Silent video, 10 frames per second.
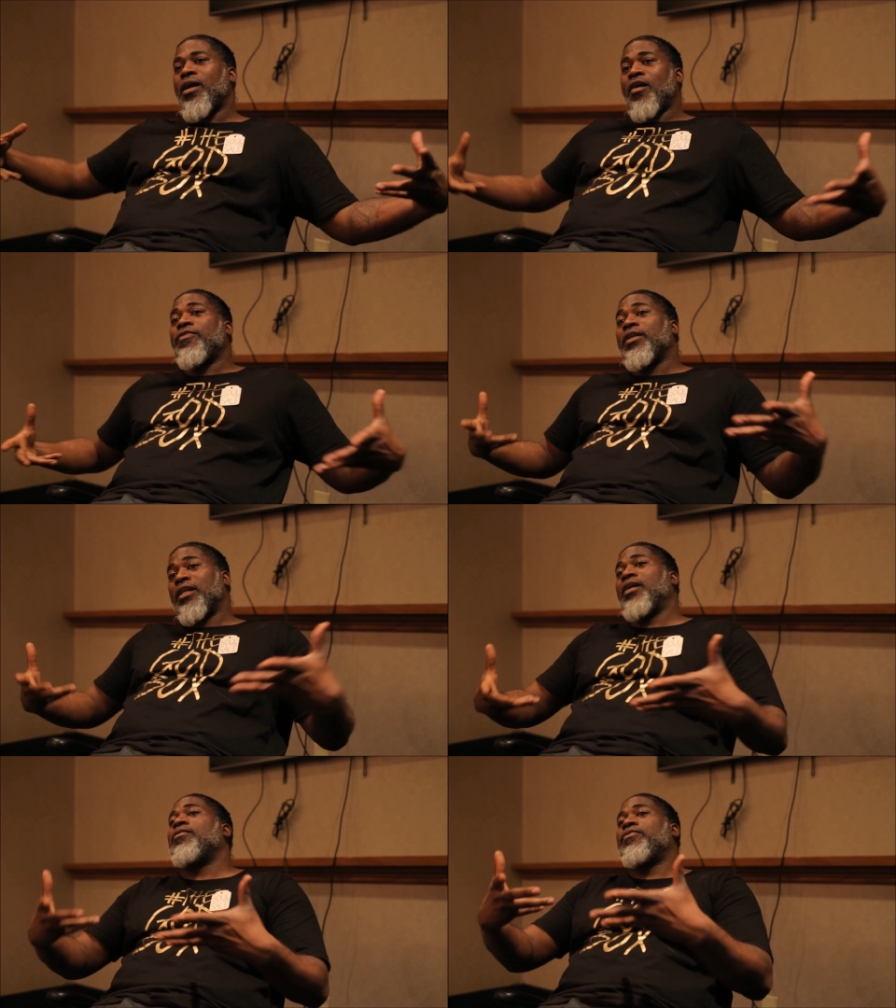off and
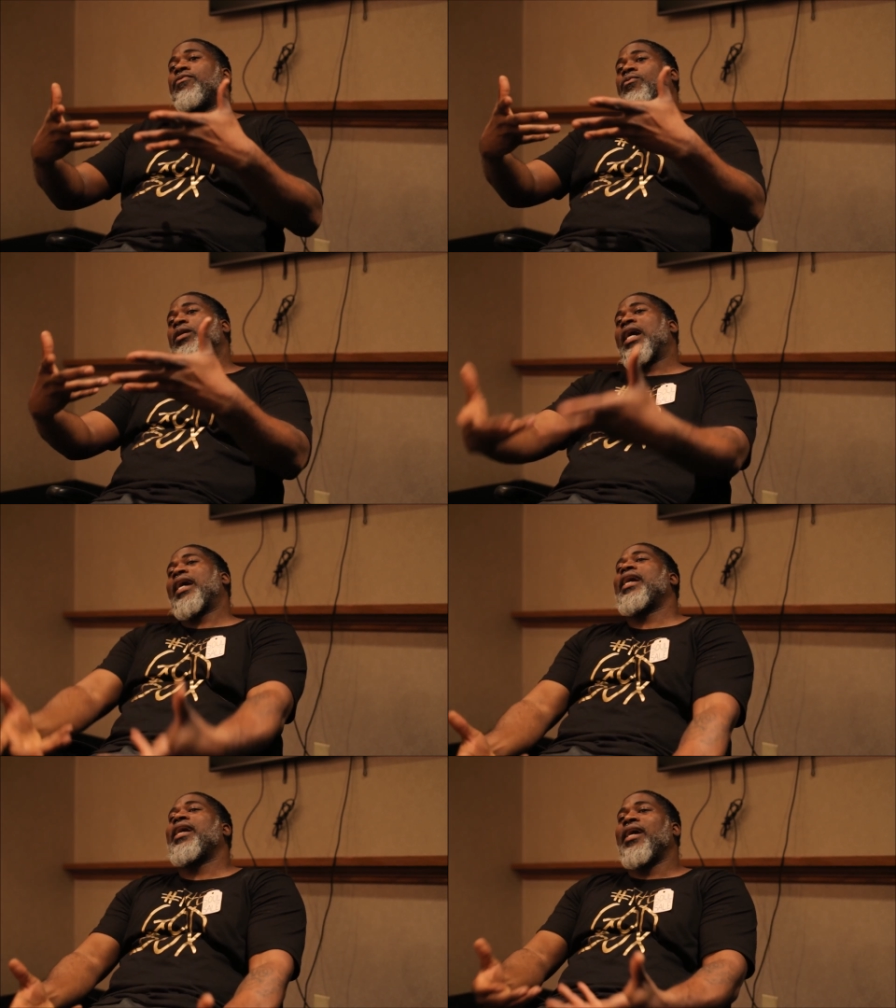left what I
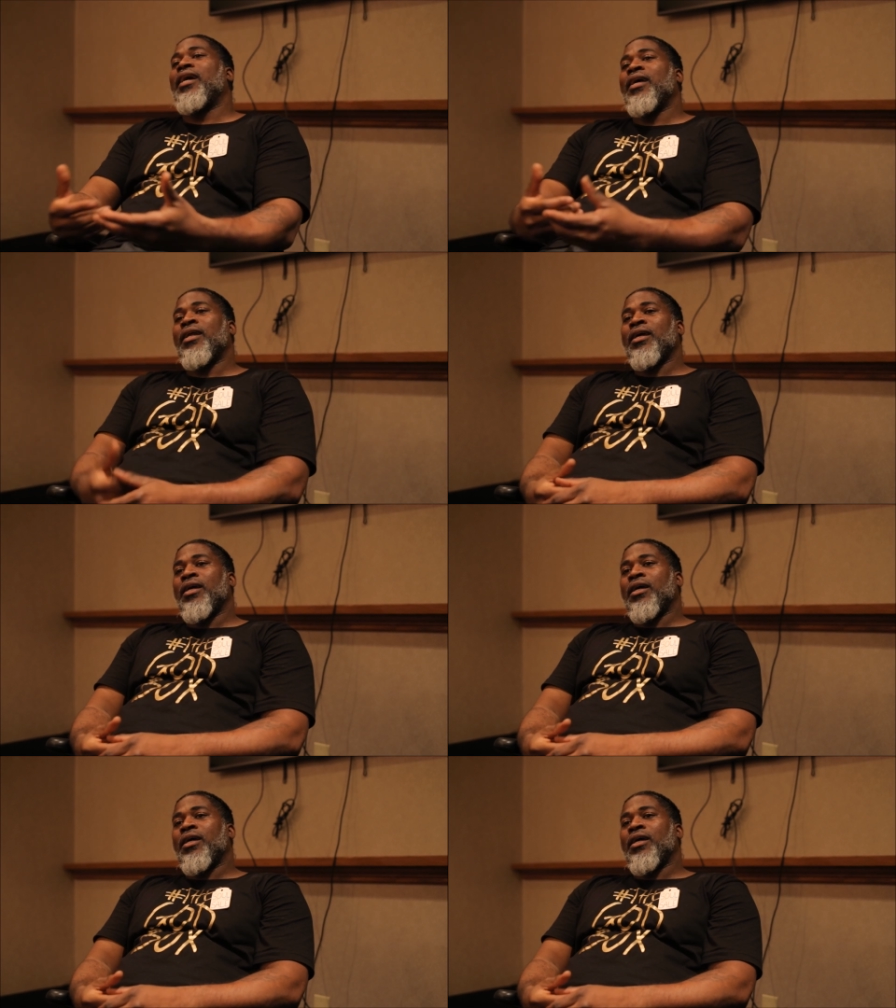had. Hmm.